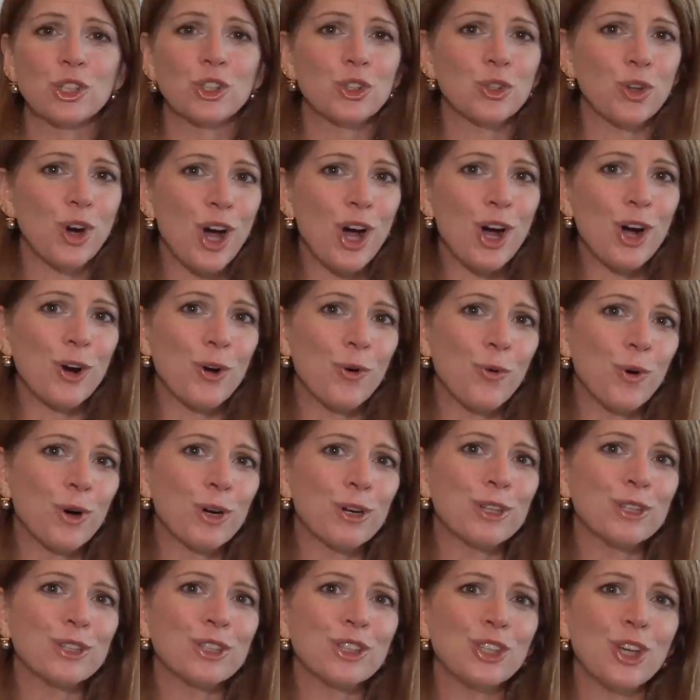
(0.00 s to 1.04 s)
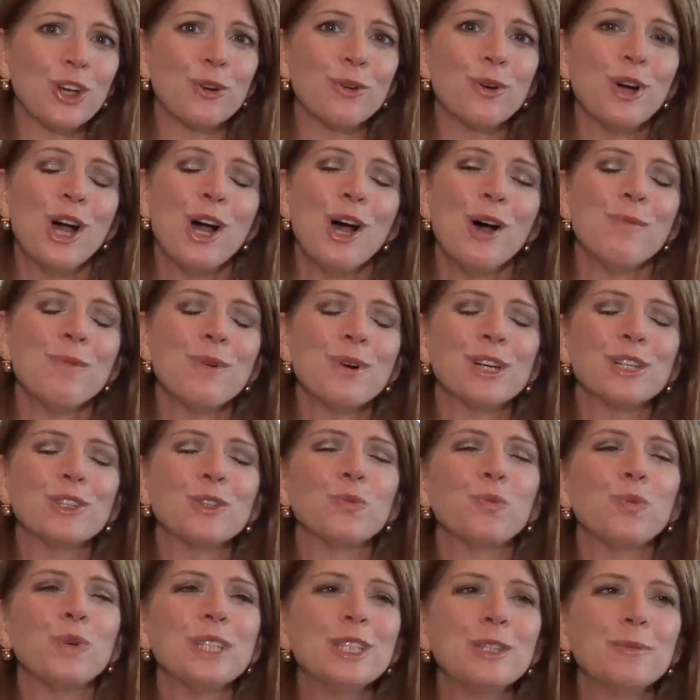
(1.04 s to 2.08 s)
strong quarters. So, Morris,
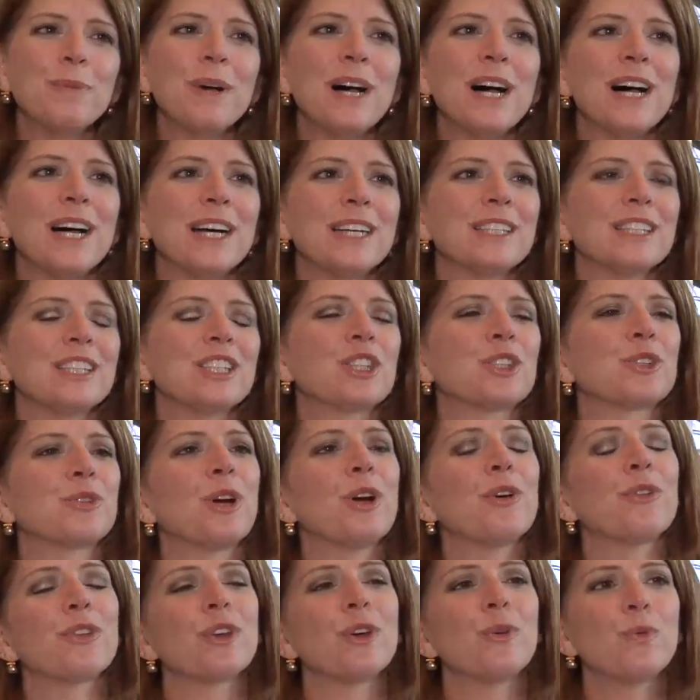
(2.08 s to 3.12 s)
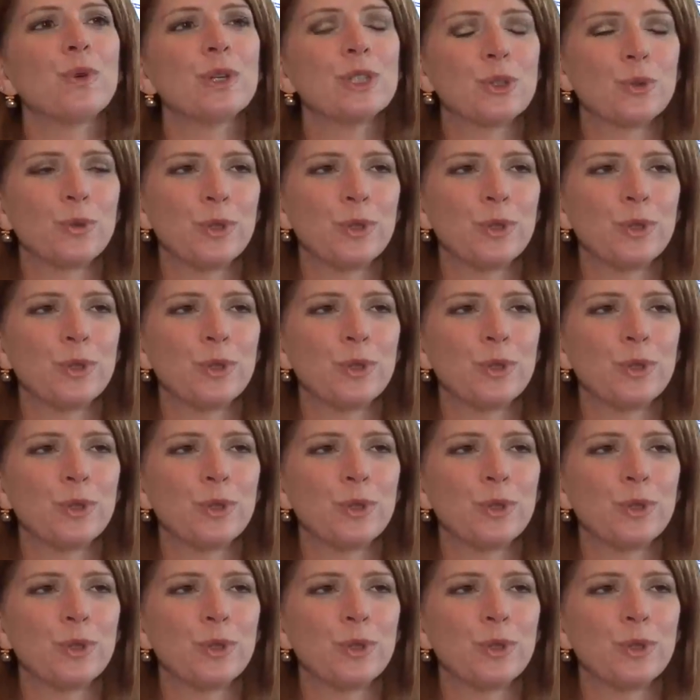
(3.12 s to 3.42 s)
what's behind this growth and what's